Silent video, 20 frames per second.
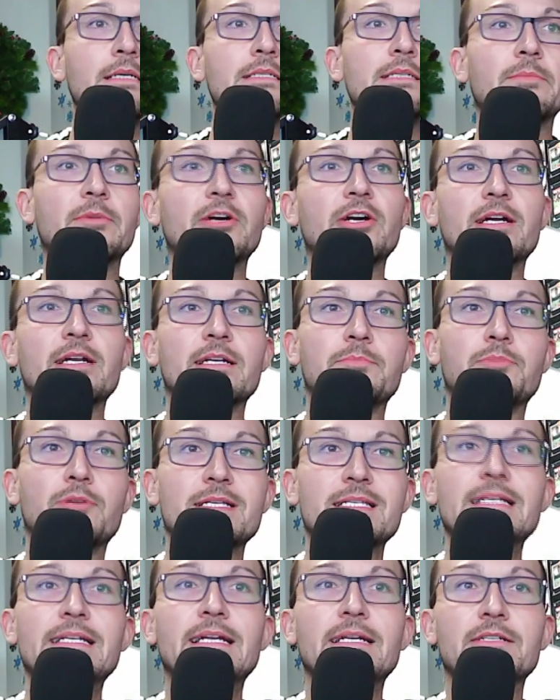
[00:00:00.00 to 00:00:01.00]
Democratic
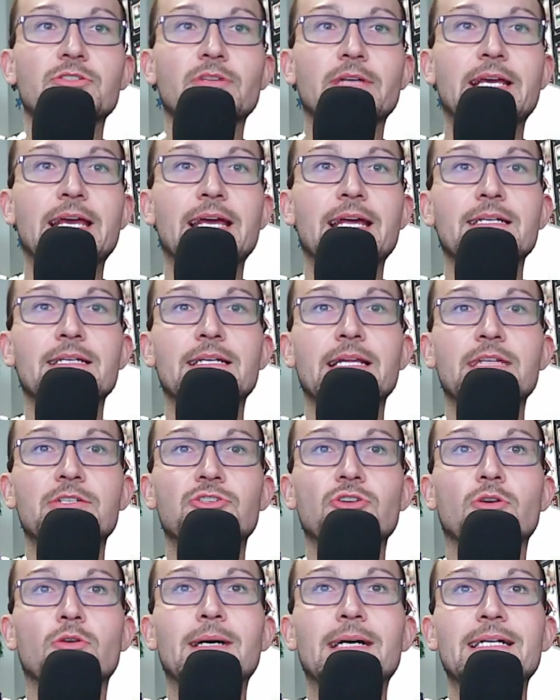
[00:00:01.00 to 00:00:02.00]
presidential candidate
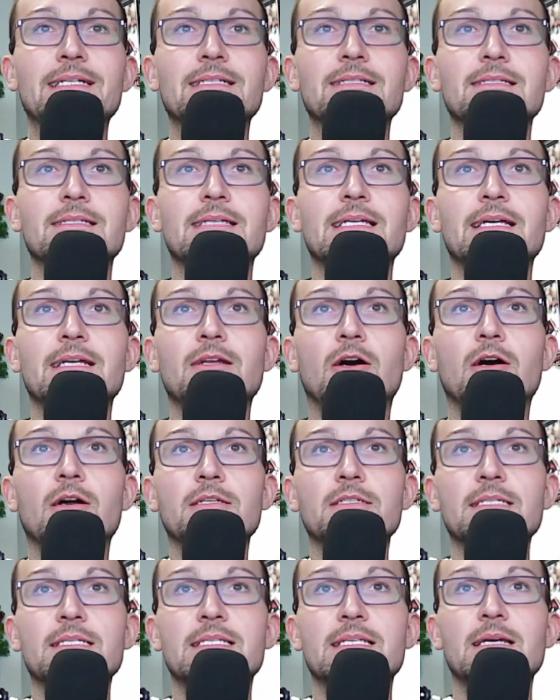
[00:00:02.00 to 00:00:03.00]
Joe Biden said
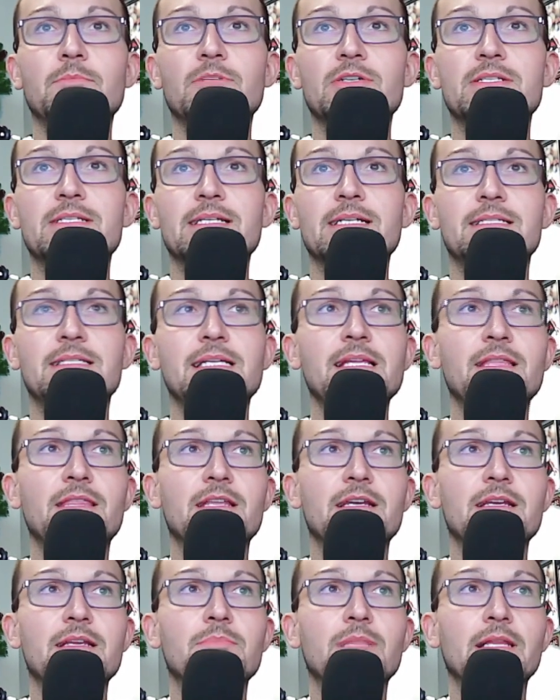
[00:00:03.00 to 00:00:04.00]
on December 16th
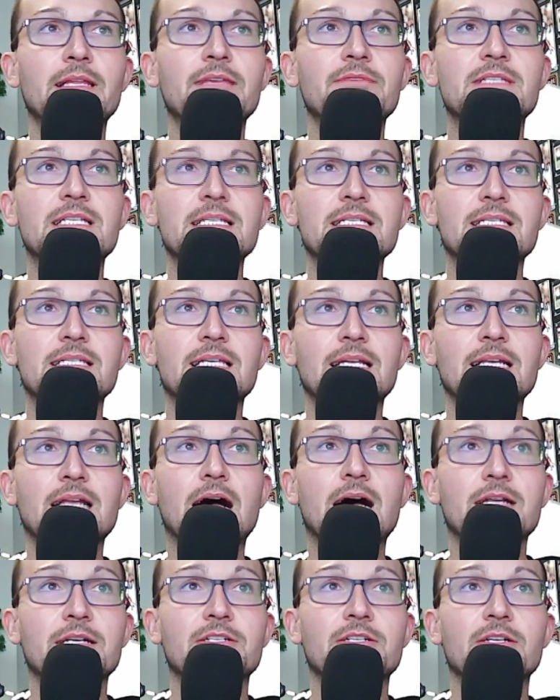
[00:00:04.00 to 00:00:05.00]
that he believes his son
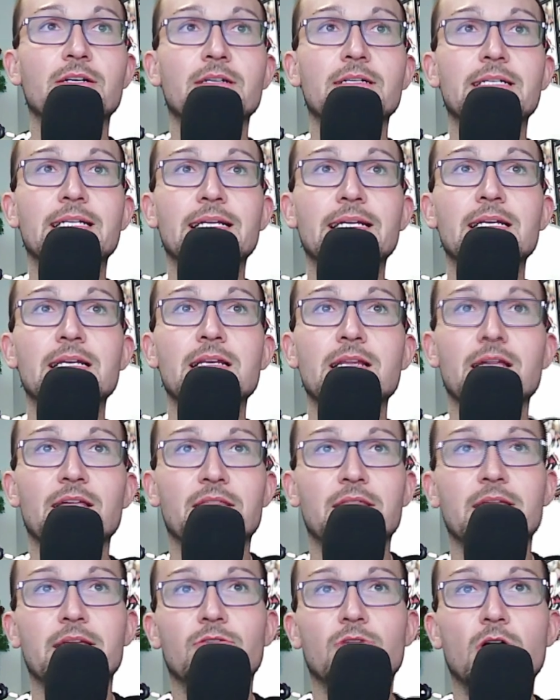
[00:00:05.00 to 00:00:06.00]
Hunter did
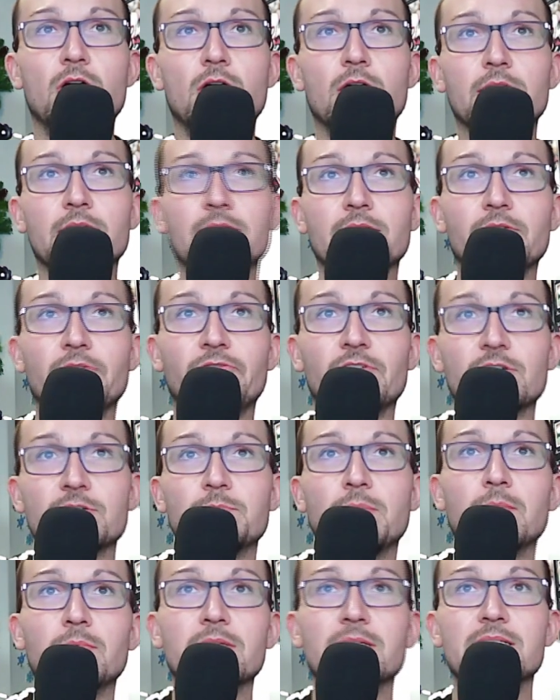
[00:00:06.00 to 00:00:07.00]
nothing wrong in the first
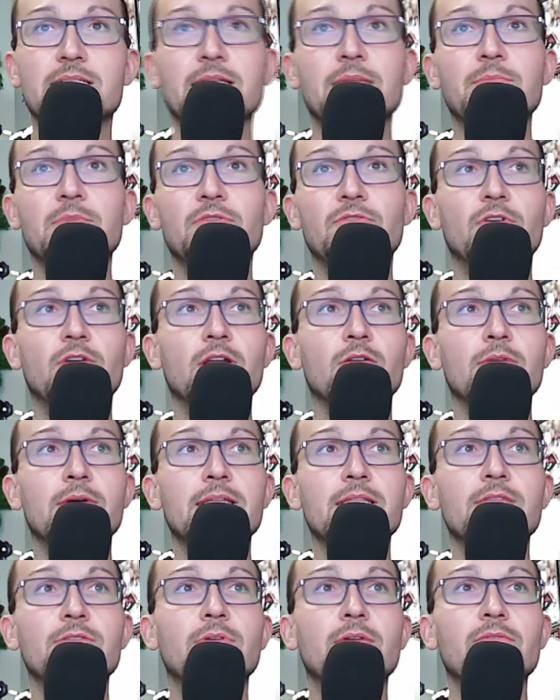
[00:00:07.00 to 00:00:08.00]
public statement
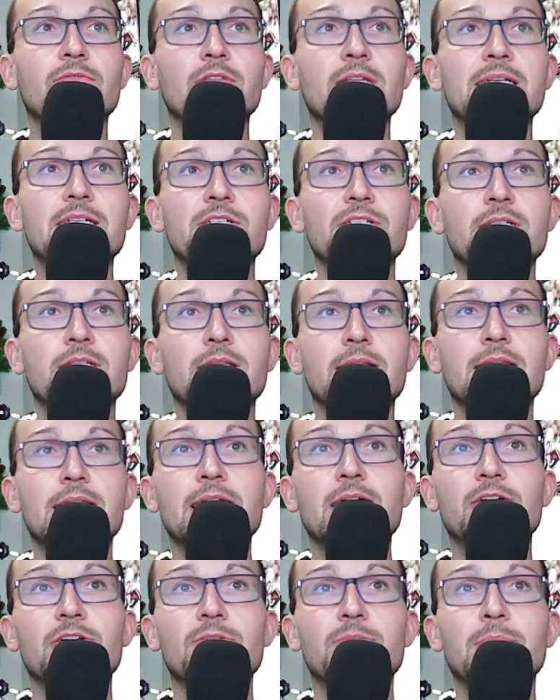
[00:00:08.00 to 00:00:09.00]
following the revelation that the
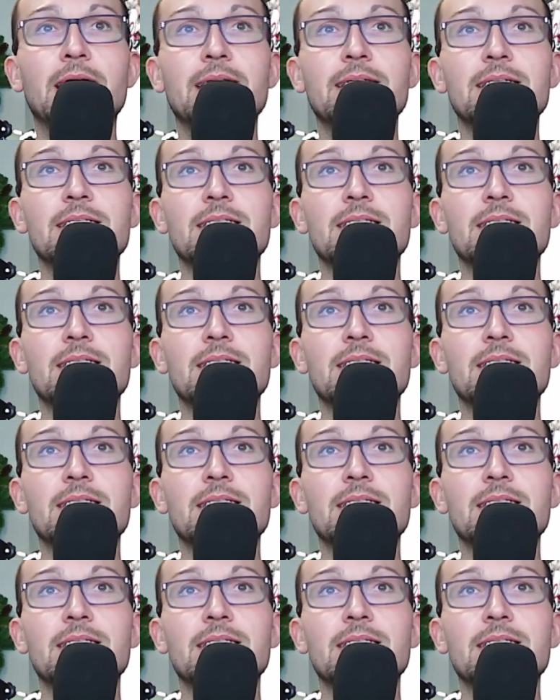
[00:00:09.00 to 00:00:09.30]
younger Biden is